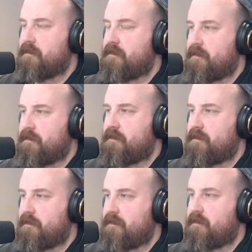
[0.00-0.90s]

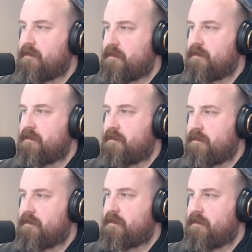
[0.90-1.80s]

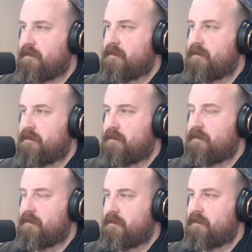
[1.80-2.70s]

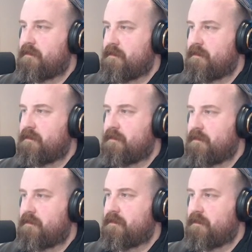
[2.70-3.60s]

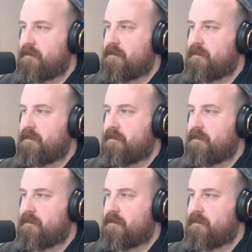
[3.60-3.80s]
The person shown says nothing.